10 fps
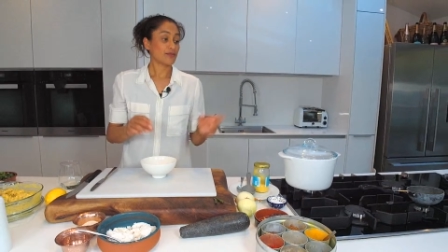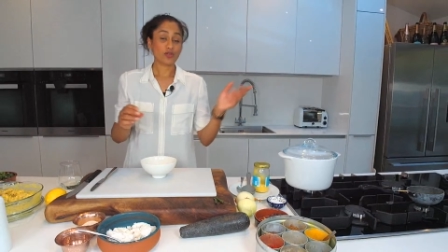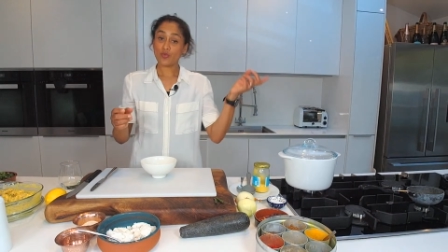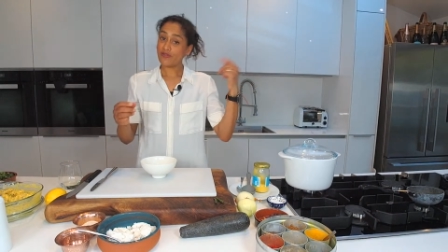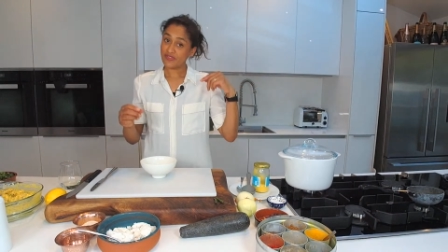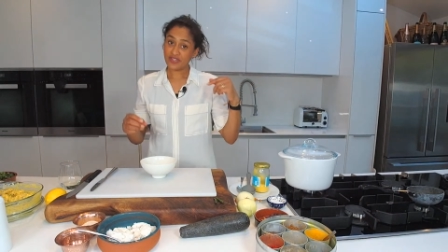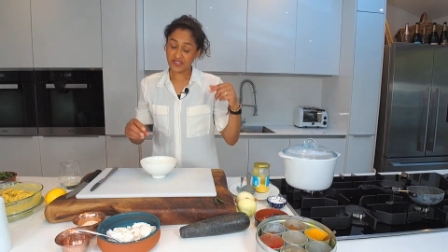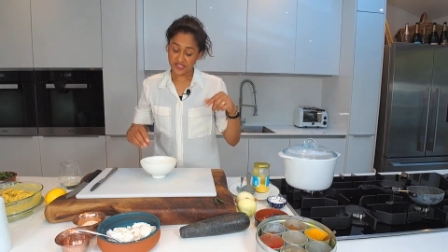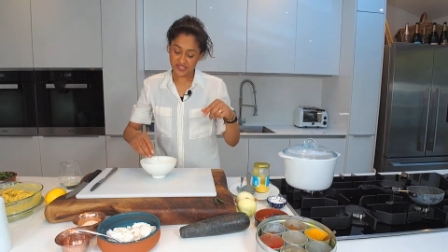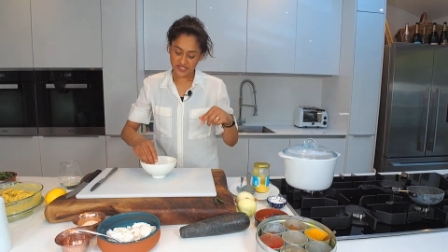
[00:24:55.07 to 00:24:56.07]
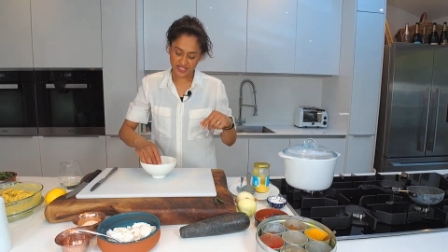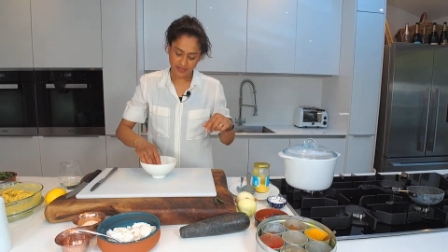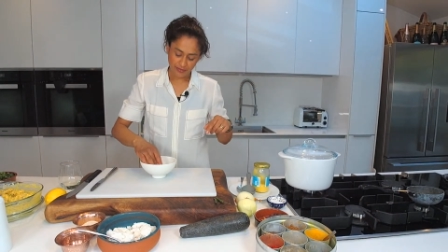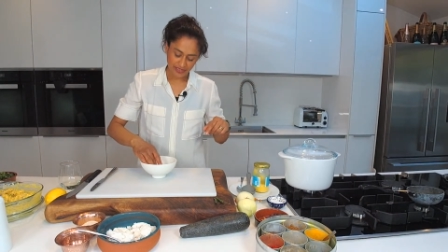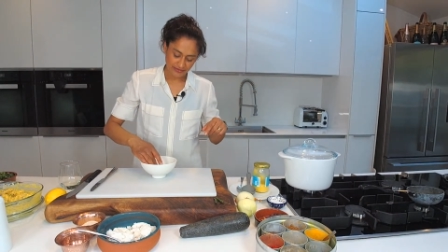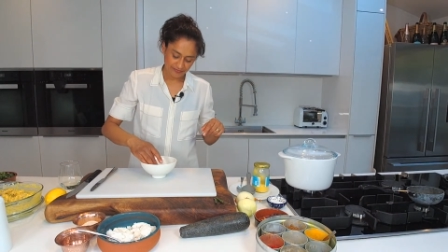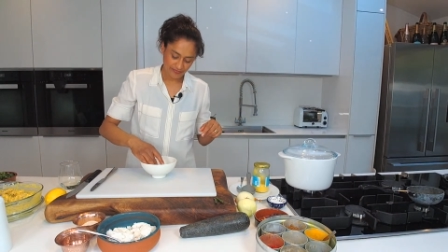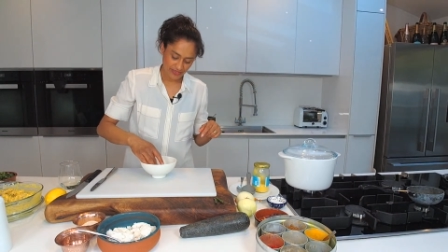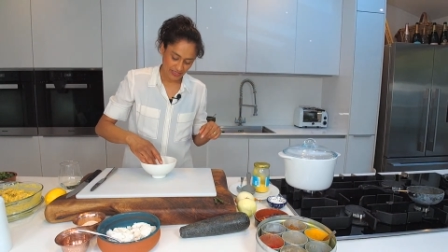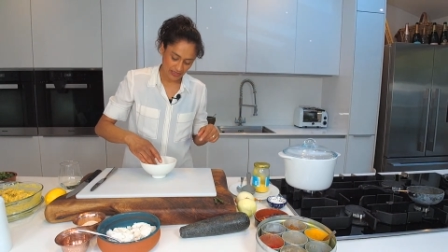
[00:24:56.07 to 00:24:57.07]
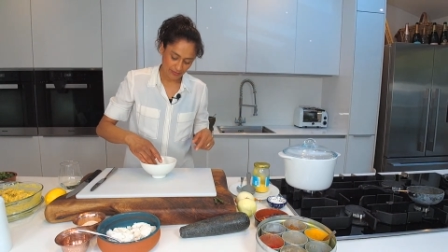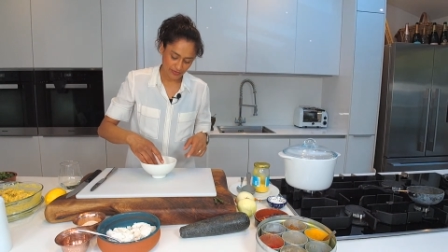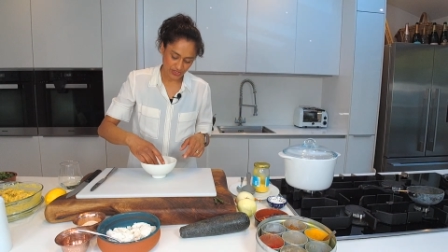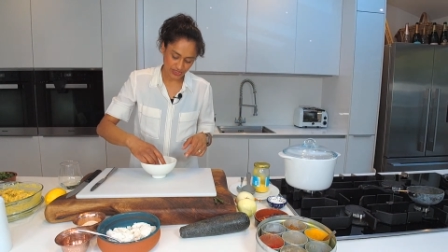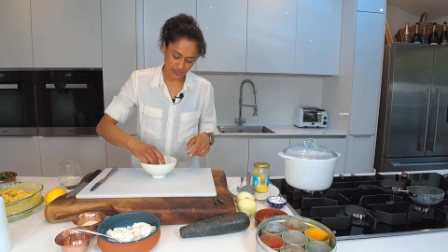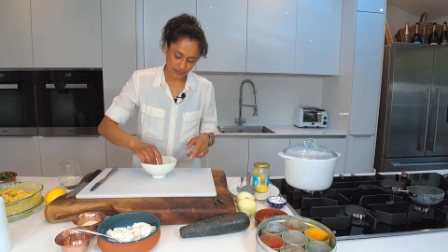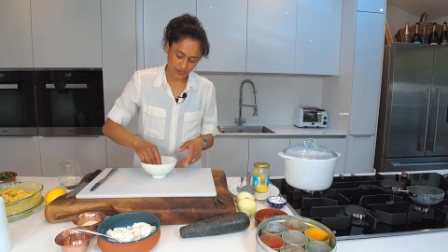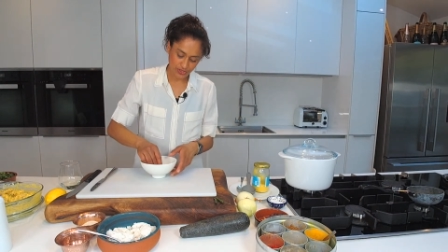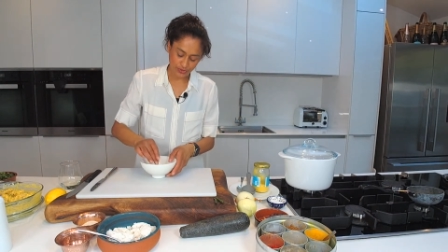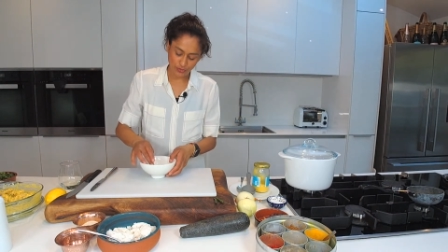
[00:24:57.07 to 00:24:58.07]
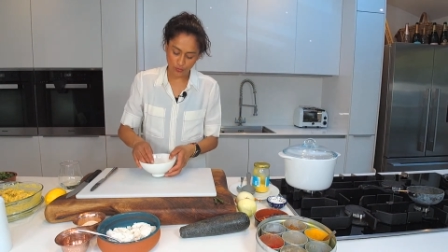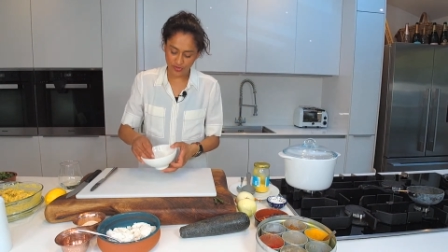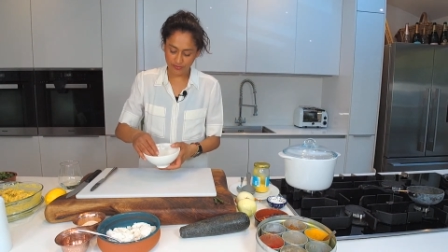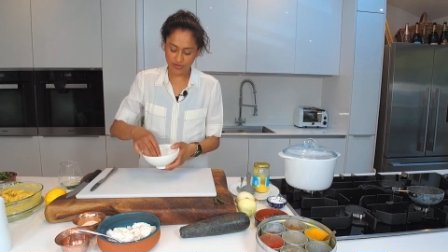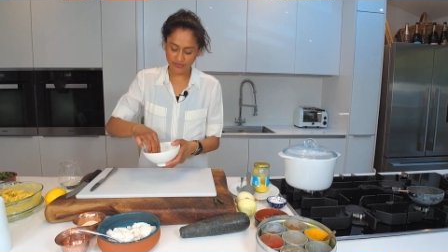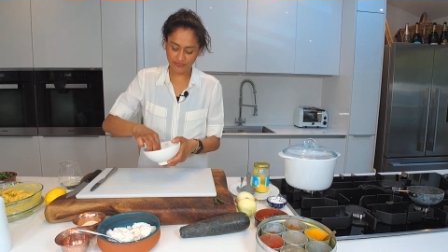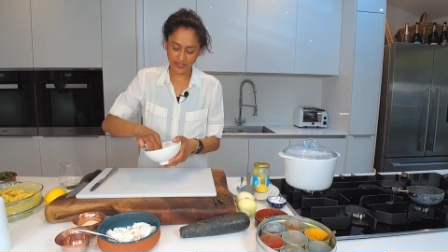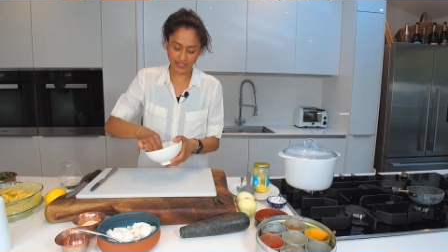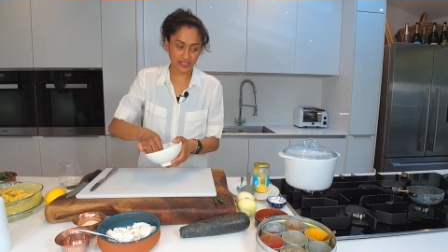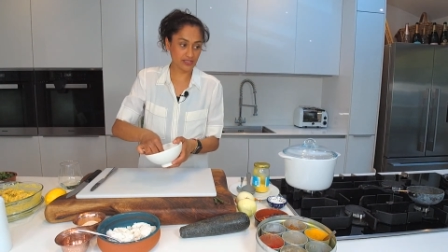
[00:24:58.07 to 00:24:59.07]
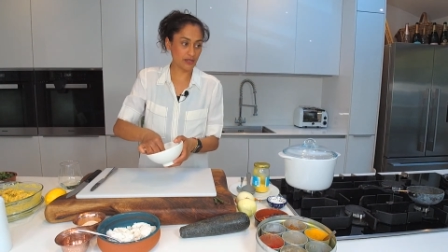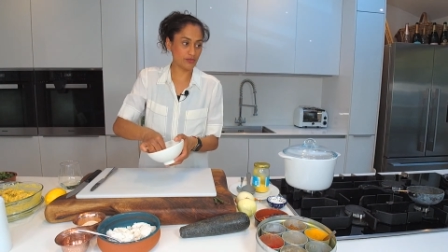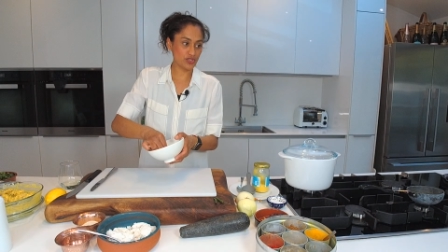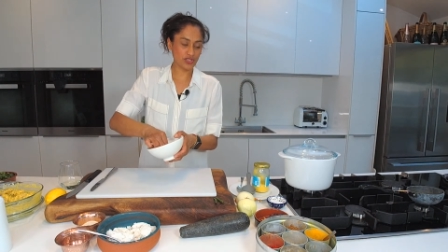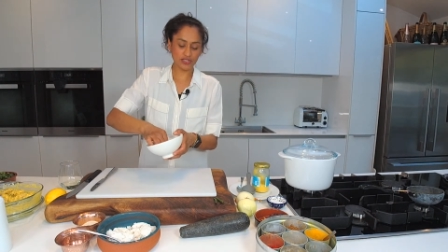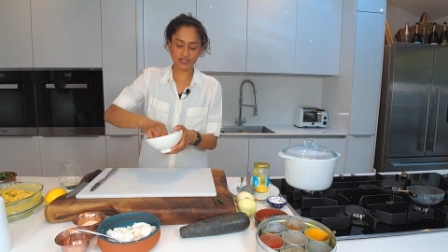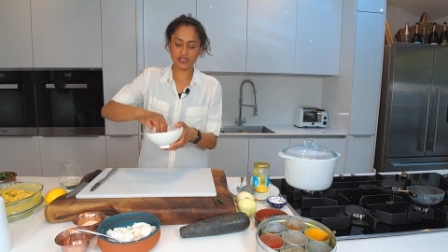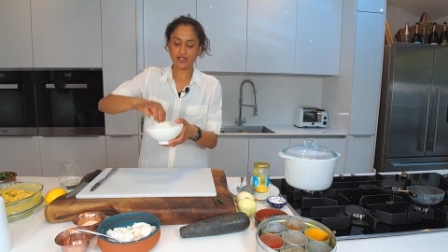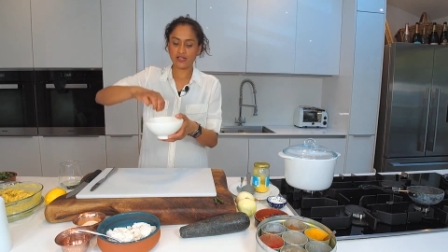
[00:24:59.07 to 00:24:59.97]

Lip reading: I'm going to wait for the answers to come in. I'm just going to, with my fingers, I'm just going to